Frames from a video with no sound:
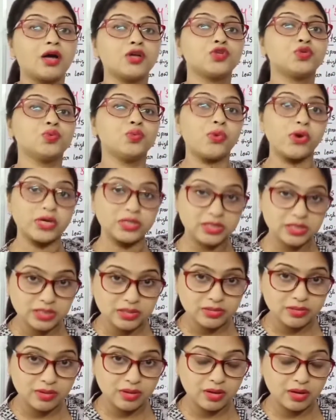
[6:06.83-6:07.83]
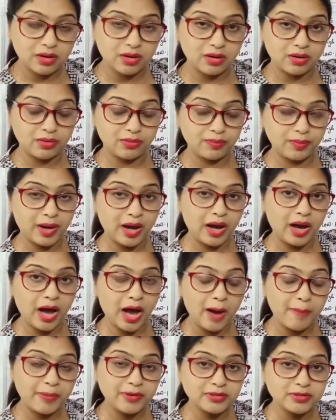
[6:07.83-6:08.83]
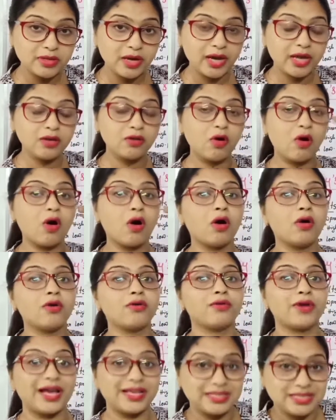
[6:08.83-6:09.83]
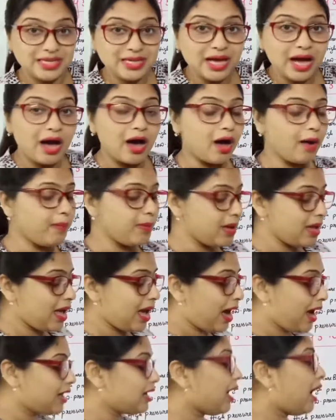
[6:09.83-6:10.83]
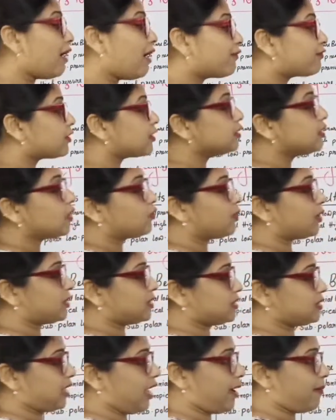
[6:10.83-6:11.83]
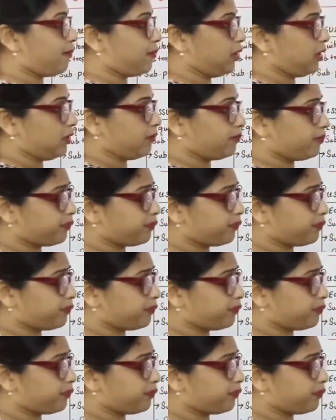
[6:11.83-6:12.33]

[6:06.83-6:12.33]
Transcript: towards upper side or rising up, and after that what is happening?